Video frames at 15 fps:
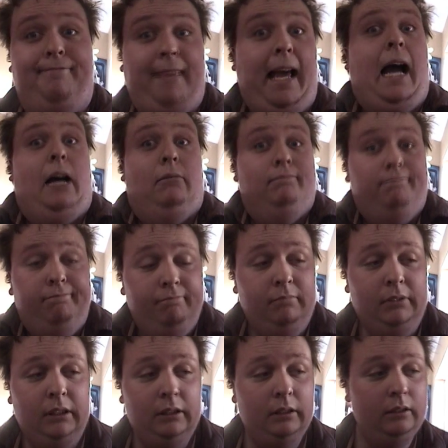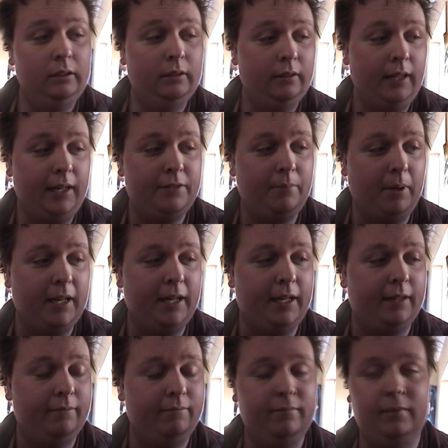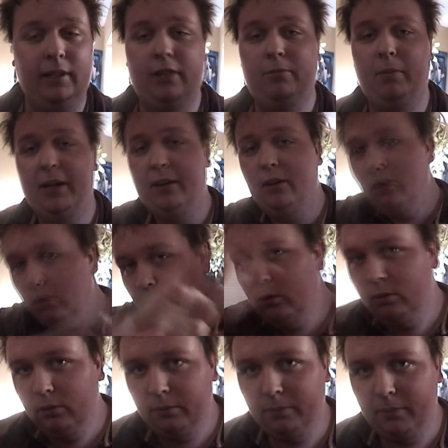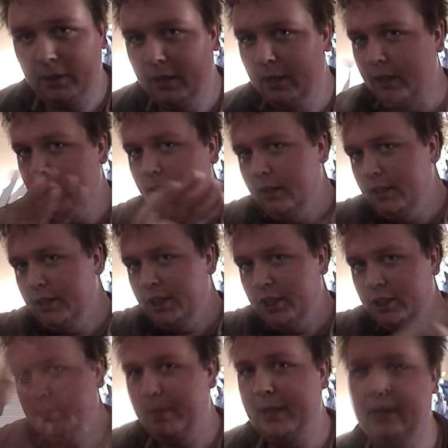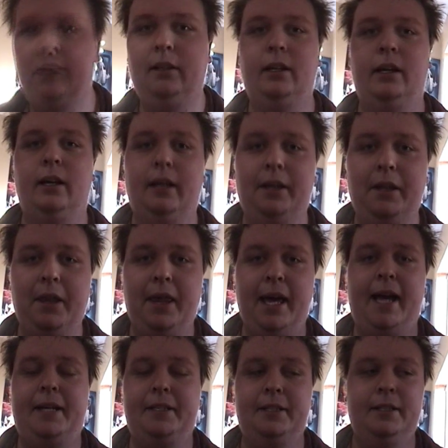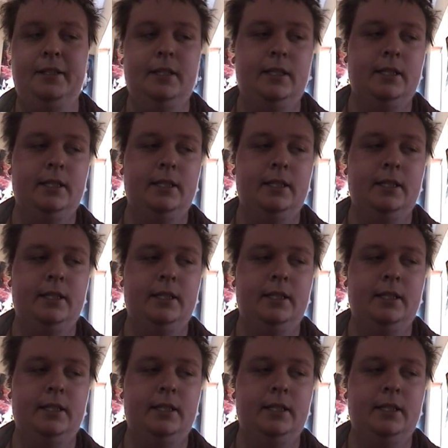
yeah, that's my whole spiel on that.